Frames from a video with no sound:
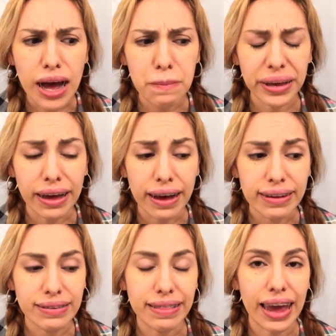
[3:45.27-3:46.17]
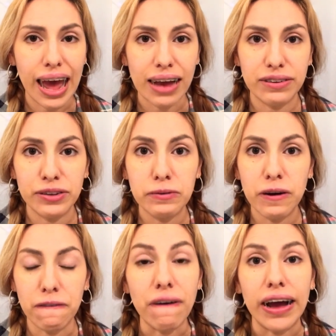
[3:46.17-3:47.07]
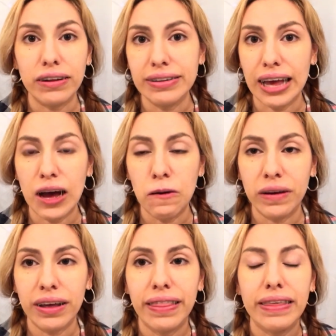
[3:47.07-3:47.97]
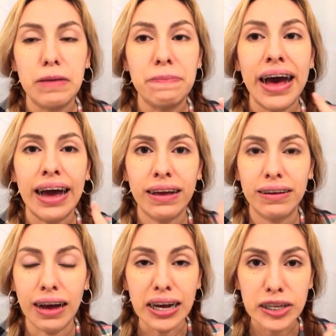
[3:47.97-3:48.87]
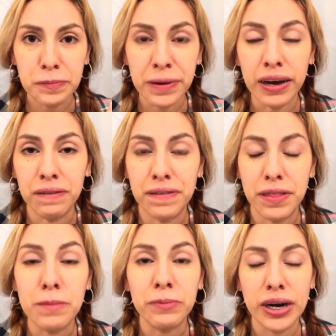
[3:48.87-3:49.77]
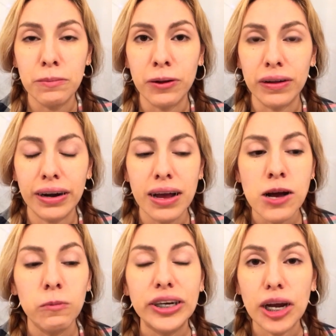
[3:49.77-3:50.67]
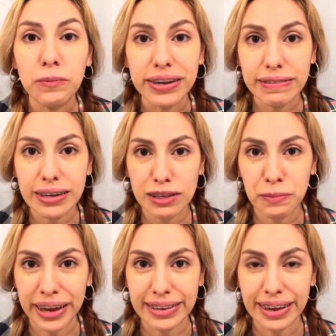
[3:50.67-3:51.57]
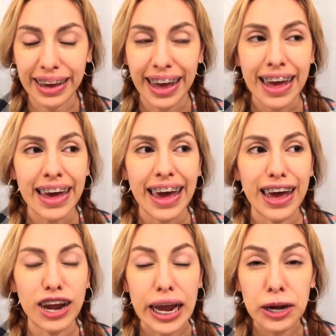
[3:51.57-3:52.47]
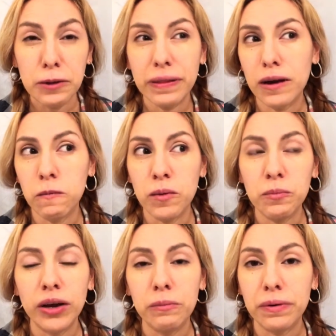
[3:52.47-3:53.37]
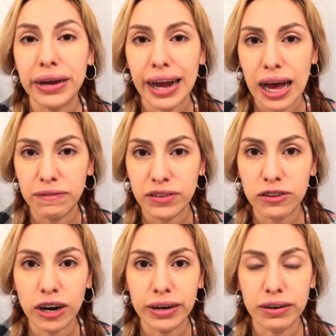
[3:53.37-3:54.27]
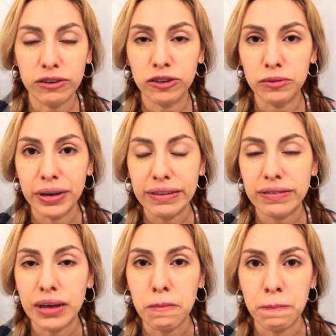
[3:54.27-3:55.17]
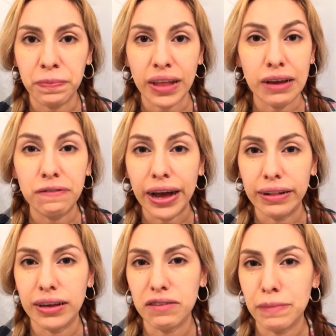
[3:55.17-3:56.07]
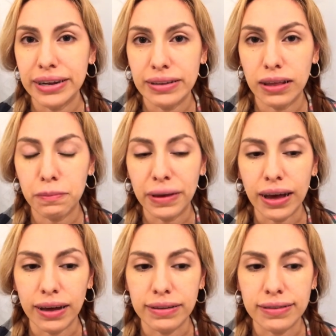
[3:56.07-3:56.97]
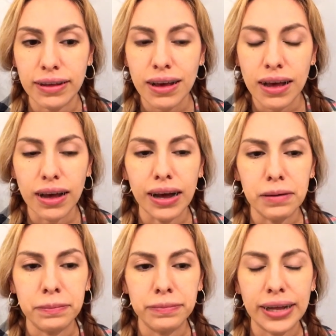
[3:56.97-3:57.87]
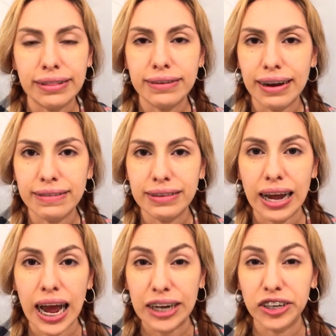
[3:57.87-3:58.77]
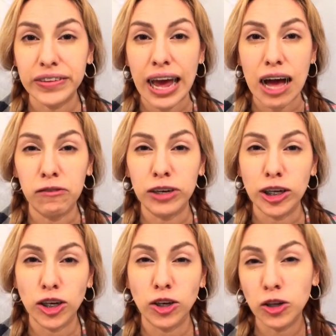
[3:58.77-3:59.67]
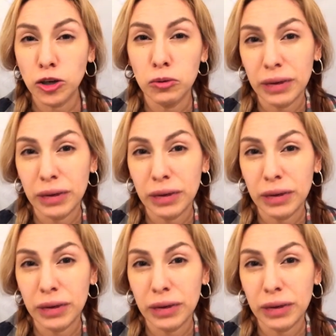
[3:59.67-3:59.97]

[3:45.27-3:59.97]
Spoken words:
because they had to file down the back cusp of the premolar, which I wasn't expecting. And I knew that at one point we were going to have to start doing some like filing of my teeth because like the dentist said, I just have too